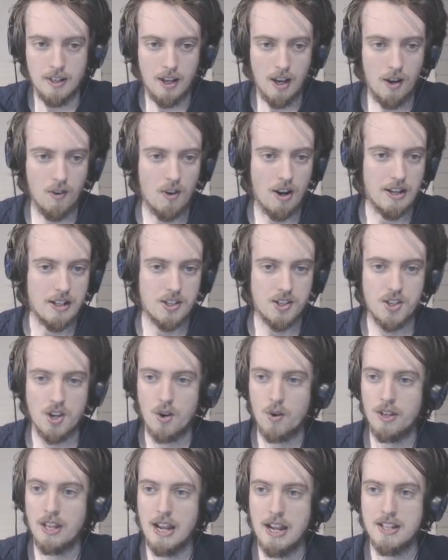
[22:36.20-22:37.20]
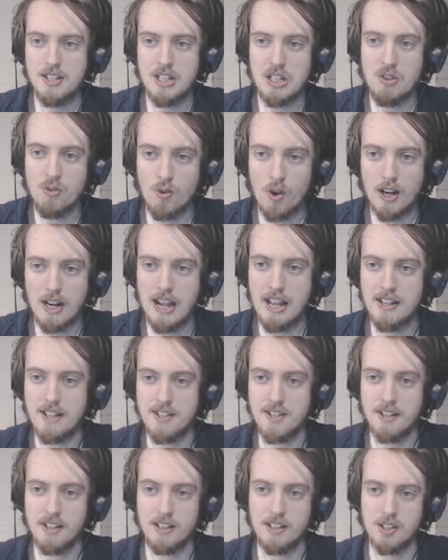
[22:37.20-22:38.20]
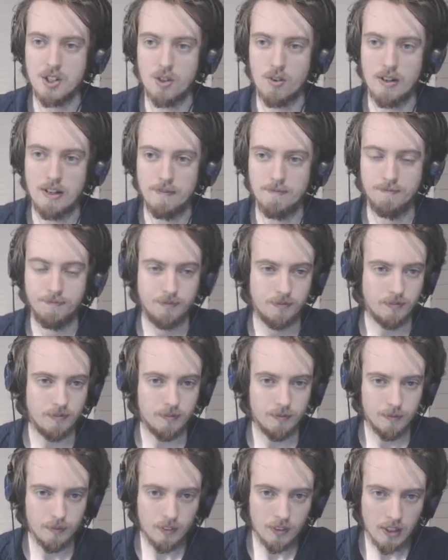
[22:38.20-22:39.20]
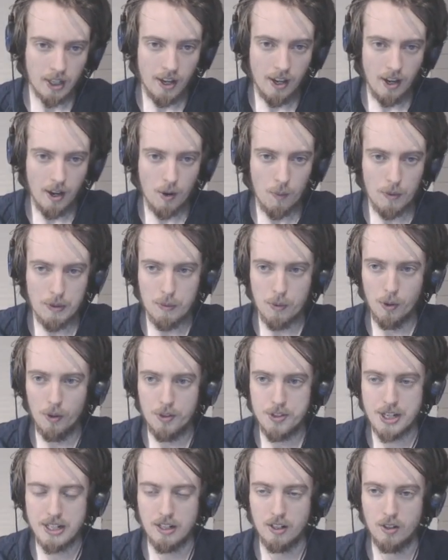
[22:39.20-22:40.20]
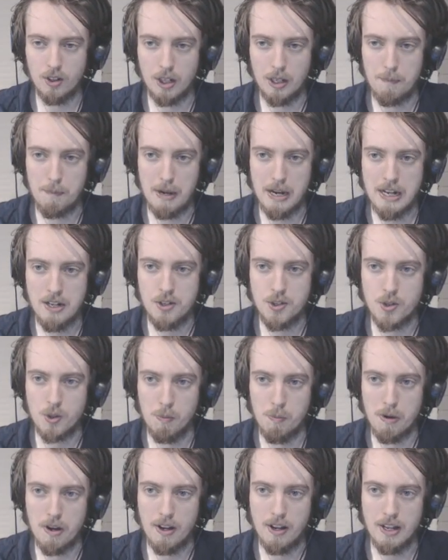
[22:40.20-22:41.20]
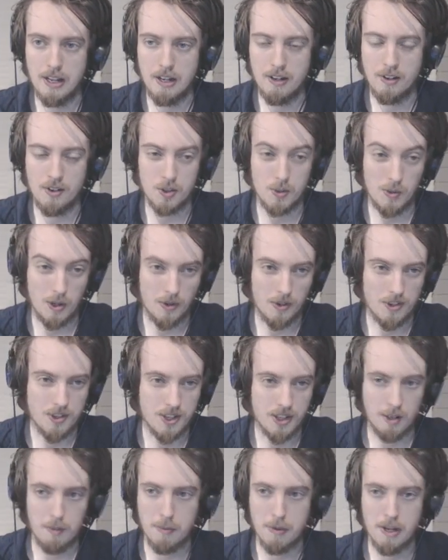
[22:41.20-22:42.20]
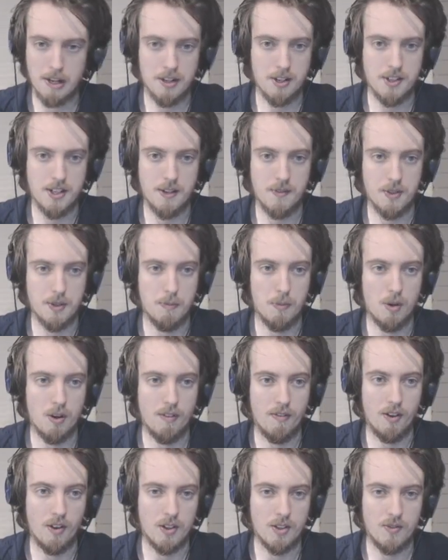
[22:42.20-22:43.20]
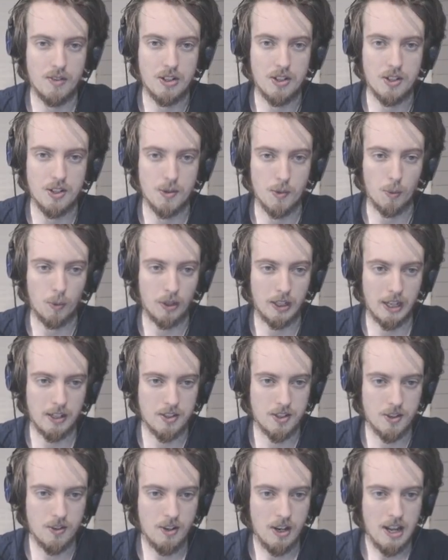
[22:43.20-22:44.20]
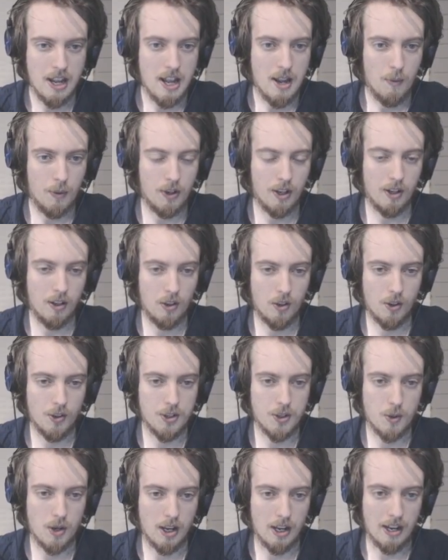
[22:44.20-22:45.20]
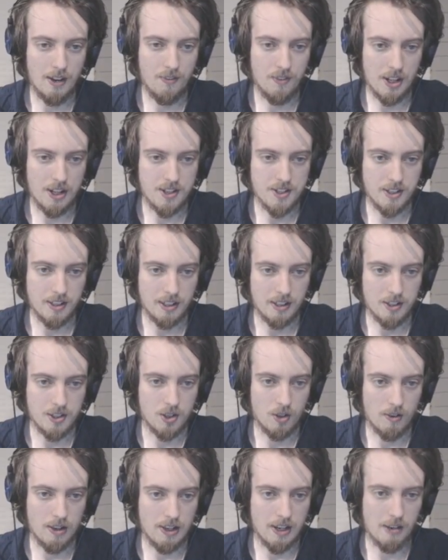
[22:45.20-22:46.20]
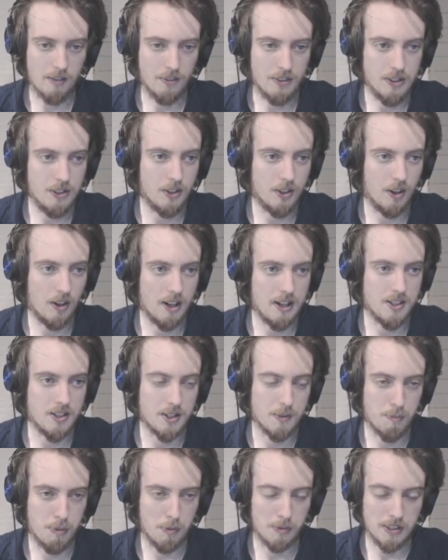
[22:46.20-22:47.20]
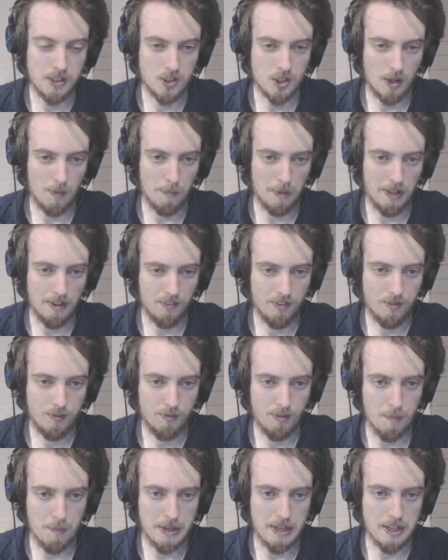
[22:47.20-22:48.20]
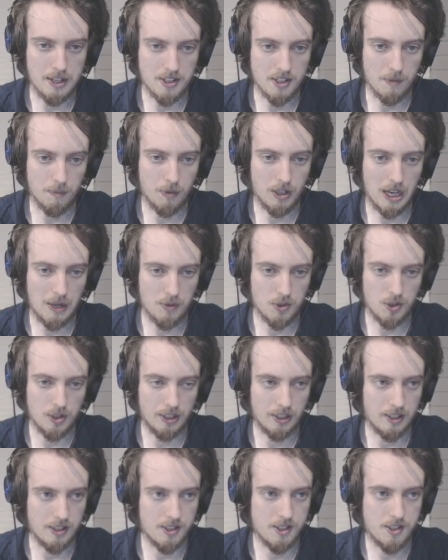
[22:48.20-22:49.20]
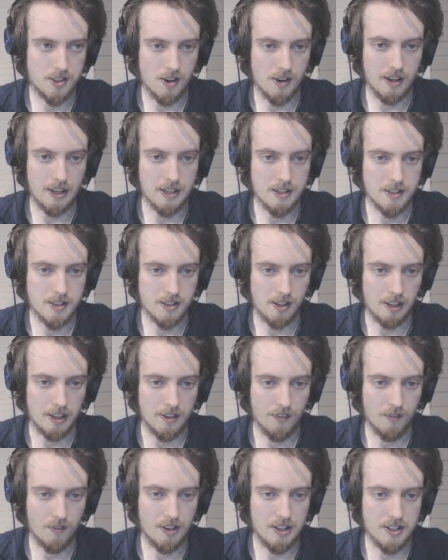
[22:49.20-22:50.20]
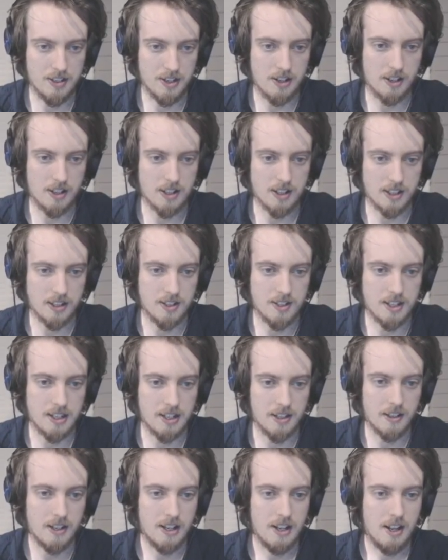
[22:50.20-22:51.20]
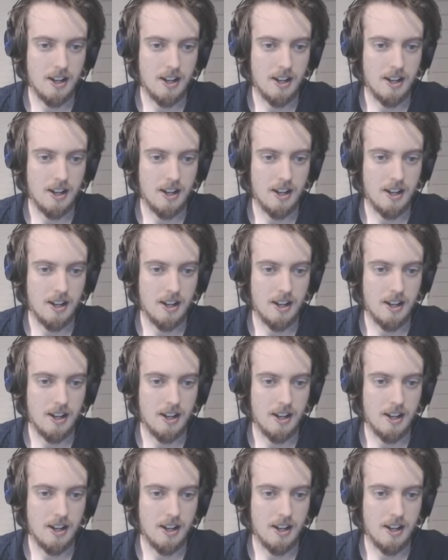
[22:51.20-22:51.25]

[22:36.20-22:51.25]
Alright, so that is the right-hand side of the screen. We will take a look at the page toolbar here as well in a second, but it does have some more advanced features that we'll get to. We're going to look onto our left-hand side of the screen. Now, for you guys, it's probably top left. For me, as I'm capturing this side slightly differently so you guys can see it,